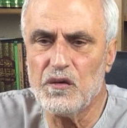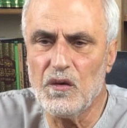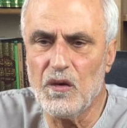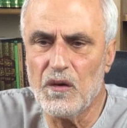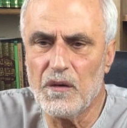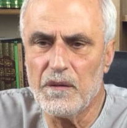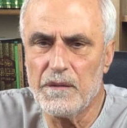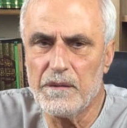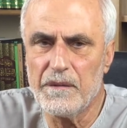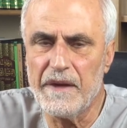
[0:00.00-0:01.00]
to
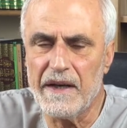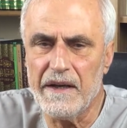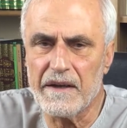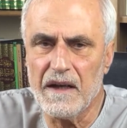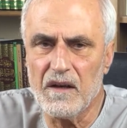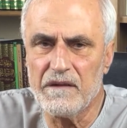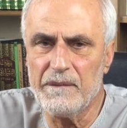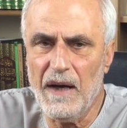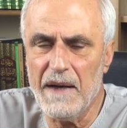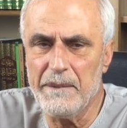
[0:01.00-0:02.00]
the era
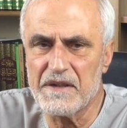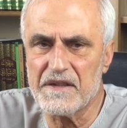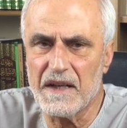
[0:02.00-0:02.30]
of Muhammad